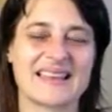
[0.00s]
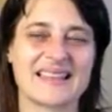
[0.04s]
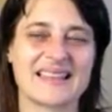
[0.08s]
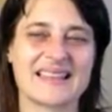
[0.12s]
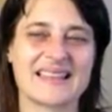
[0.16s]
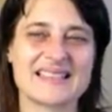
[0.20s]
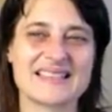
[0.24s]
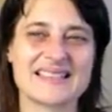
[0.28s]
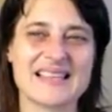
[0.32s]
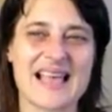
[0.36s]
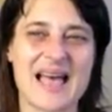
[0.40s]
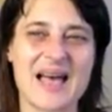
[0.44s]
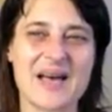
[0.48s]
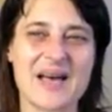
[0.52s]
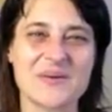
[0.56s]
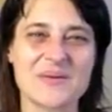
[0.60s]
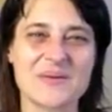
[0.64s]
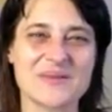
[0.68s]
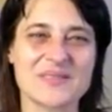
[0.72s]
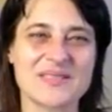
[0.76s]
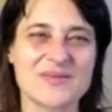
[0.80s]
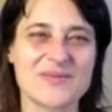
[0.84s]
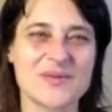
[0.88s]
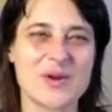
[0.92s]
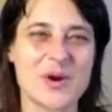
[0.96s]
the
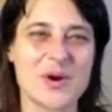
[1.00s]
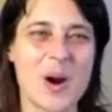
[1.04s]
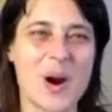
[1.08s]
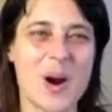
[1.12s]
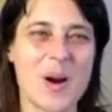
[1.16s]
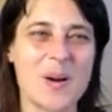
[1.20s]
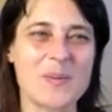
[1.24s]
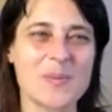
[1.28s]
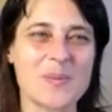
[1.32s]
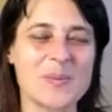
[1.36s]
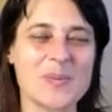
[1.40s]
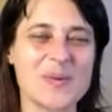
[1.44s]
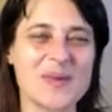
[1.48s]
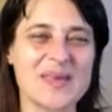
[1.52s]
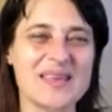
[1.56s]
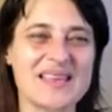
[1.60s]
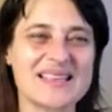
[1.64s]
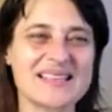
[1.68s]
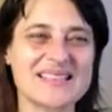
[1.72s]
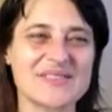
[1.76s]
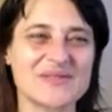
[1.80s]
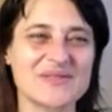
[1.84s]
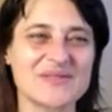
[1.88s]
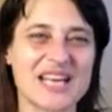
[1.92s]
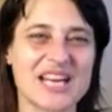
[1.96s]
sounds of your
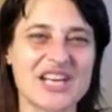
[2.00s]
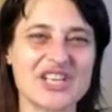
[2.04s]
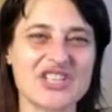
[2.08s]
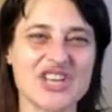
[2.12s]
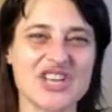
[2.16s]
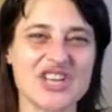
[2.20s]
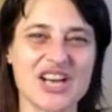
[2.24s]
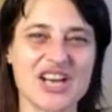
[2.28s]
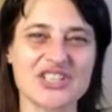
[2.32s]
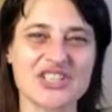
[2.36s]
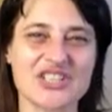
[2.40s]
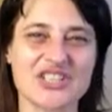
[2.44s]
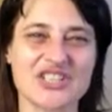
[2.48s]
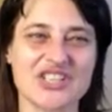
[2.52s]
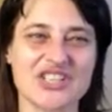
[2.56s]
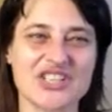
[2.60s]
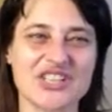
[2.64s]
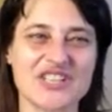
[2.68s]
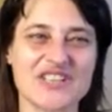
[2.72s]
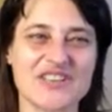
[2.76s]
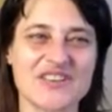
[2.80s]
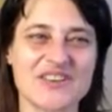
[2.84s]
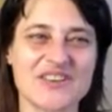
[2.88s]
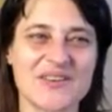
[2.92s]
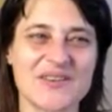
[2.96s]
heartbeat, of
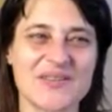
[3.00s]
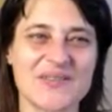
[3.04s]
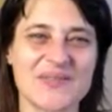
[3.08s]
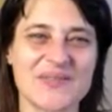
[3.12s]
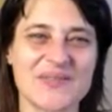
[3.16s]
digestion.